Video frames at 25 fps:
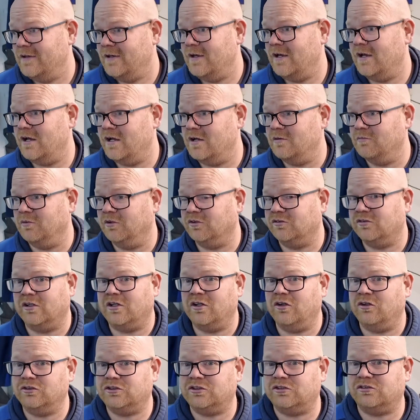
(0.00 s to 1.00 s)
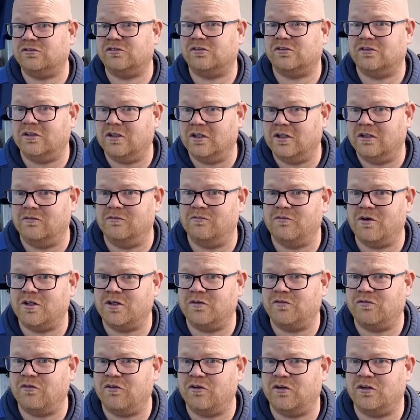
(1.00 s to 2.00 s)
I said, can I just run
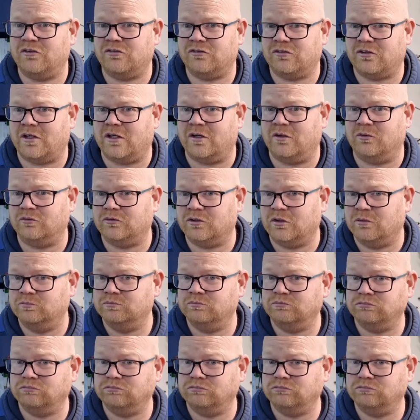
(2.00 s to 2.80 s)
you through this sound?